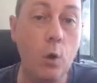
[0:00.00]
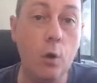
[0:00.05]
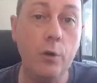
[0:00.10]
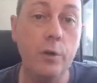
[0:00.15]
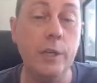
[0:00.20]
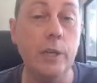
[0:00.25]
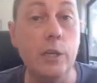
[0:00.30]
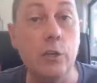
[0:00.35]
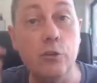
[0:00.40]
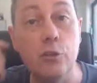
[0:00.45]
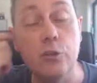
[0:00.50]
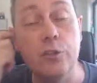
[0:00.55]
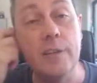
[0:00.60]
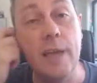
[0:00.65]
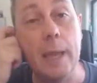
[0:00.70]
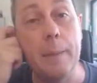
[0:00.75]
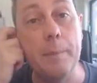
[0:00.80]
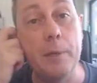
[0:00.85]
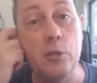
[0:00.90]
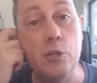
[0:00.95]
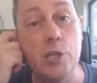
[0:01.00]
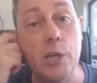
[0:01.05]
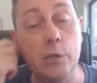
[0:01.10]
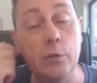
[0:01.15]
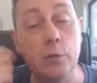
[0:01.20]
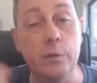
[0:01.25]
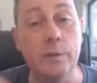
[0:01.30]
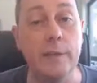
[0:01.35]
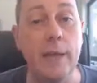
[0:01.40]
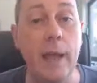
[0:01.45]
or you can just type in
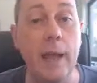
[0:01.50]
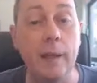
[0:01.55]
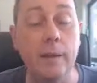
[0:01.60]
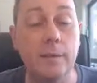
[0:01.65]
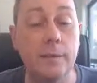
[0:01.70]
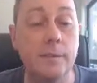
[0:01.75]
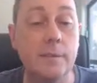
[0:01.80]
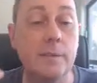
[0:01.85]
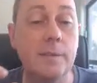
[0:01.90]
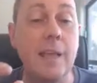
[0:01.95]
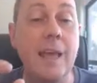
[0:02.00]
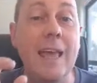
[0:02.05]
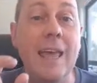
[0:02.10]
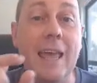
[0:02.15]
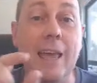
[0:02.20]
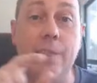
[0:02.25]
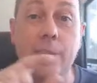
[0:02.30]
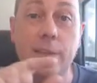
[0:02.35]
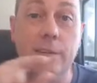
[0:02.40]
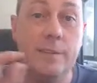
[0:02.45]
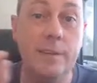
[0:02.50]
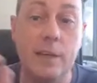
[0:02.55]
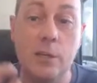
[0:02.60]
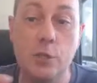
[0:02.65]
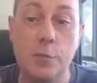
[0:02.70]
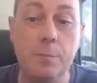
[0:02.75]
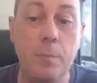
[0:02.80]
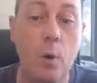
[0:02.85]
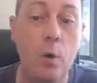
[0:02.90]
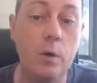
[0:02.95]
Scheduled Tasks in the
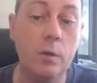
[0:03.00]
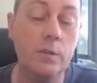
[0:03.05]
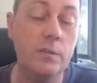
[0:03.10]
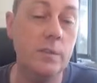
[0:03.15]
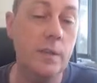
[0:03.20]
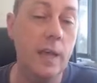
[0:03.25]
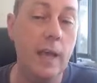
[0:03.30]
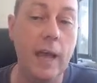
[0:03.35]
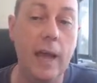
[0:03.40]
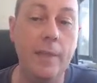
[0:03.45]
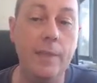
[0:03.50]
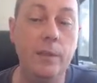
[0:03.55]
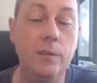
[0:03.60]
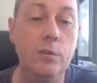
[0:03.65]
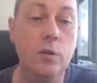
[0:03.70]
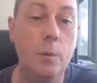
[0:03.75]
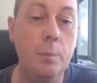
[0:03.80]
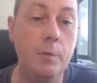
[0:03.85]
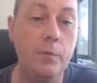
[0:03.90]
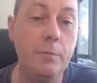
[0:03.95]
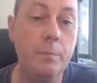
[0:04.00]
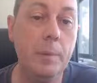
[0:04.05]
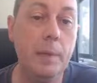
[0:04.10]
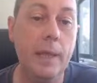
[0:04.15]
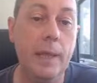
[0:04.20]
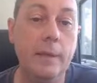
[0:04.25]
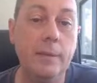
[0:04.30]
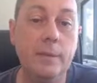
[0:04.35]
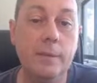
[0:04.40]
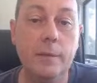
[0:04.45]
search box at the top of
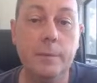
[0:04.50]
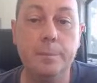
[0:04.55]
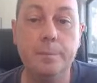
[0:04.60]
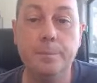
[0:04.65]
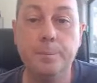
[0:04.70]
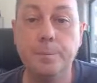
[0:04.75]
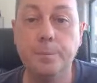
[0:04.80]
Plesk.